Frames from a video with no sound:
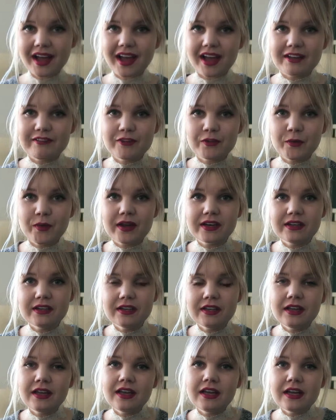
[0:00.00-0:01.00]
Hi everyone.
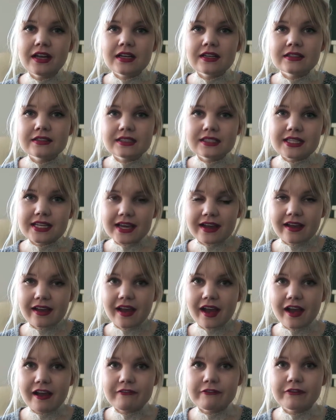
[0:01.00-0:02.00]
Today I
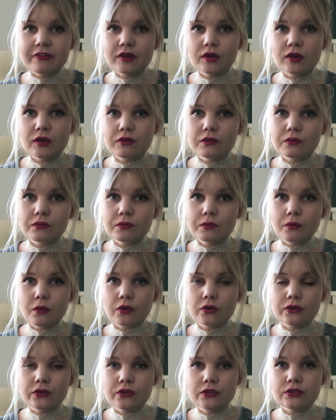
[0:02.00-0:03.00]
have
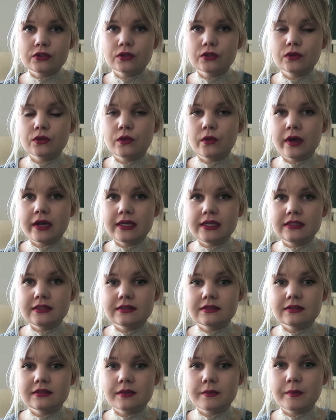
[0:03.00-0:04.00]
what could quite
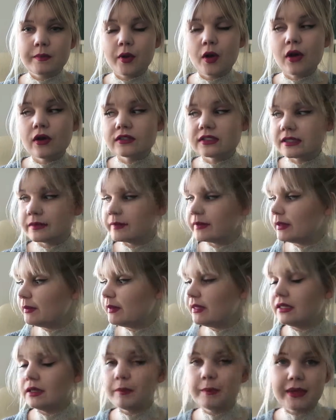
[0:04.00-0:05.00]
possibly
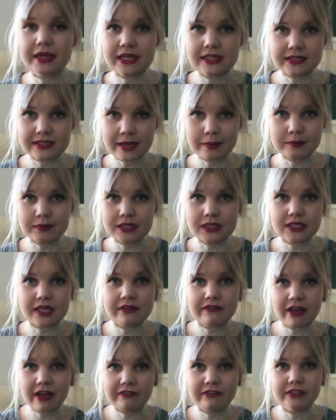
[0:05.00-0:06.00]
be the biggest empties
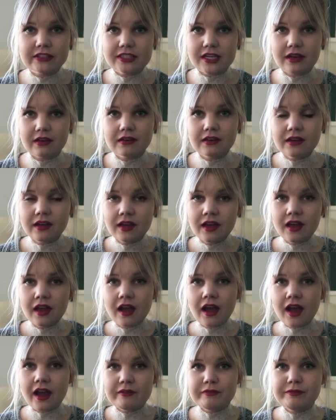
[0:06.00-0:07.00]
I've ever done.
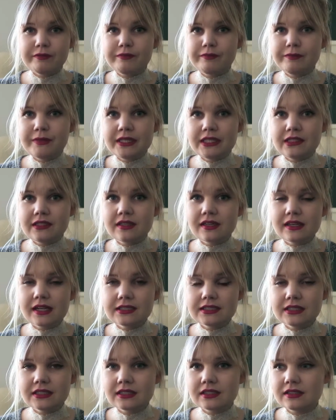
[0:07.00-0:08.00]
I've been
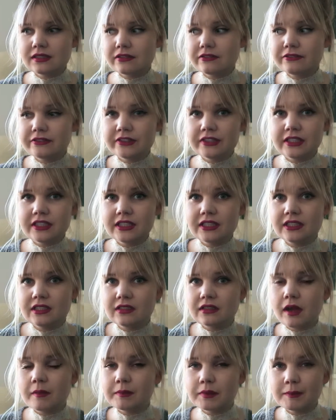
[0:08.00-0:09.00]
collecting this stuff for
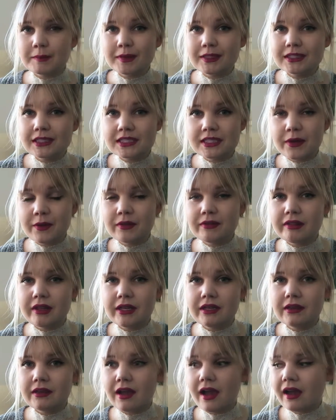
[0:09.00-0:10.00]
a couple of months now I
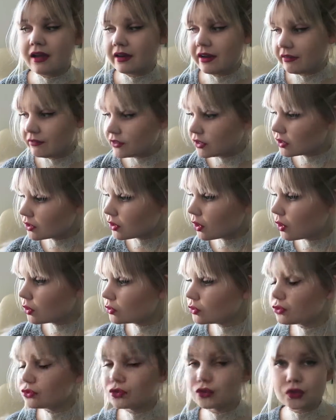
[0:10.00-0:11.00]
think, and I've just
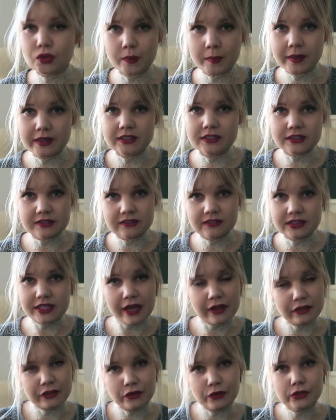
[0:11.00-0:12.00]
got so much stuff to
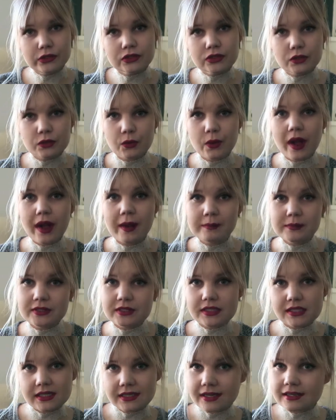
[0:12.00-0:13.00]
get through, so I'm
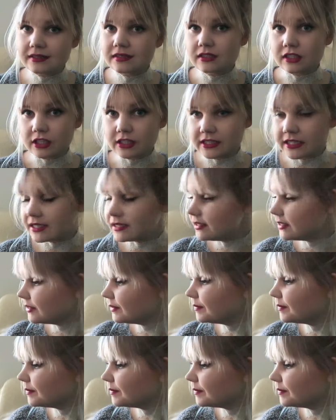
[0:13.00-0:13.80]
just going to get started.